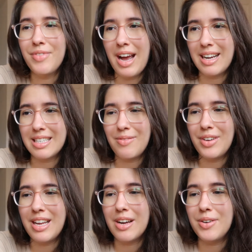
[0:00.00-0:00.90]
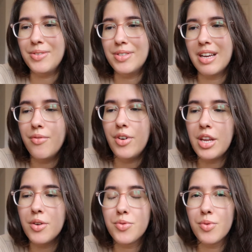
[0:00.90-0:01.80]
acting videos,
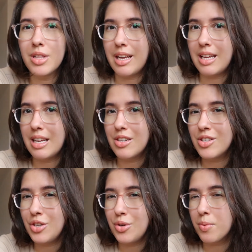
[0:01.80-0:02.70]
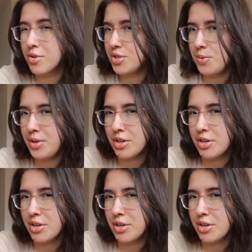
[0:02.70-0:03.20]
videos relating to pursuing